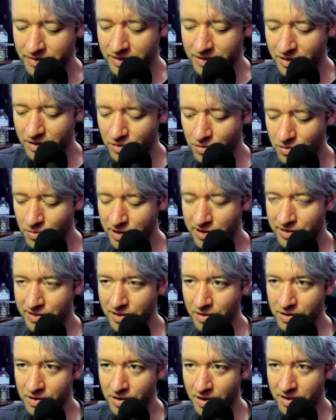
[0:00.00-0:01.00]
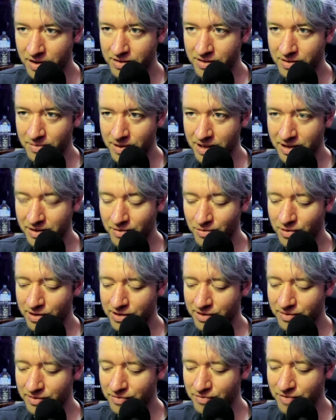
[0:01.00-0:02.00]
You're always so kind to me, and
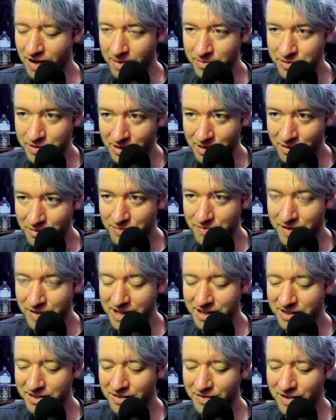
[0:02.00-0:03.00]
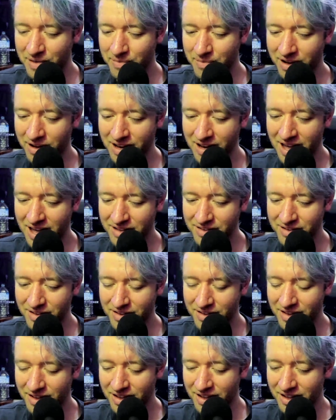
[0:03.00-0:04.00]
always wrapped your little fingers around my legs
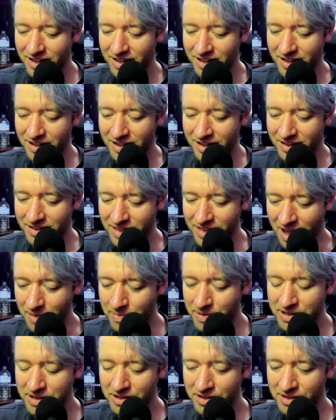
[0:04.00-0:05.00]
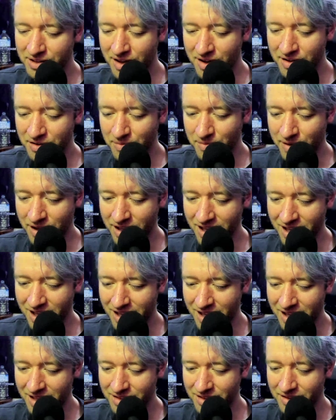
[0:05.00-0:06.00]
and dabbing your tongue on my
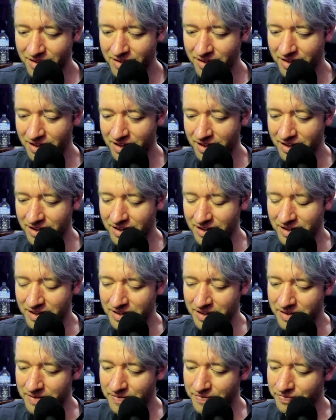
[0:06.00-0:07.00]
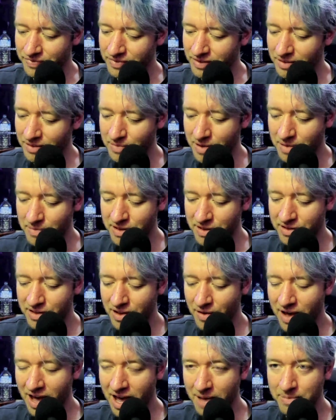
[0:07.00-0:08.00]
hand, and made me
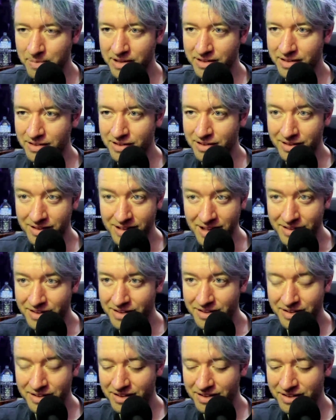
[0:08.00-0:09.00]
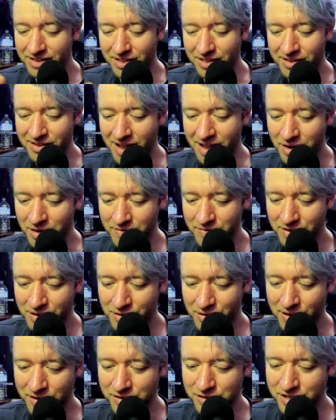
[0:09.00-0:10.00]
so happy to just listen to the sound of you
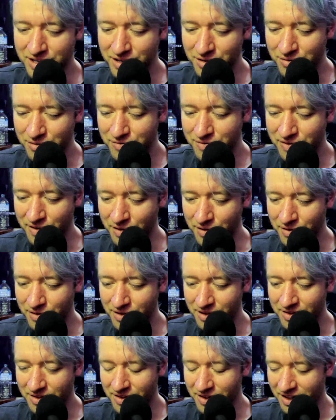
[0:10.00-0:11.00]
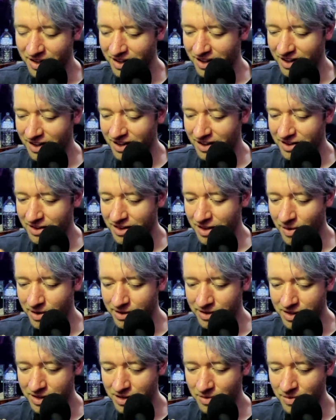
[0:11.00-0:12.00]
crunching your food and knowing
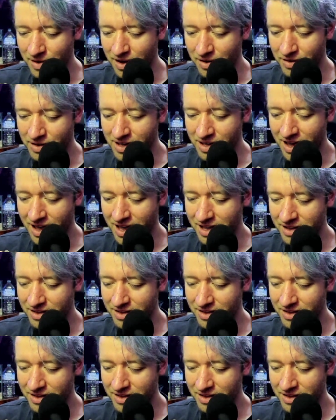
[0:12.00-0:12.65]
that you were okay.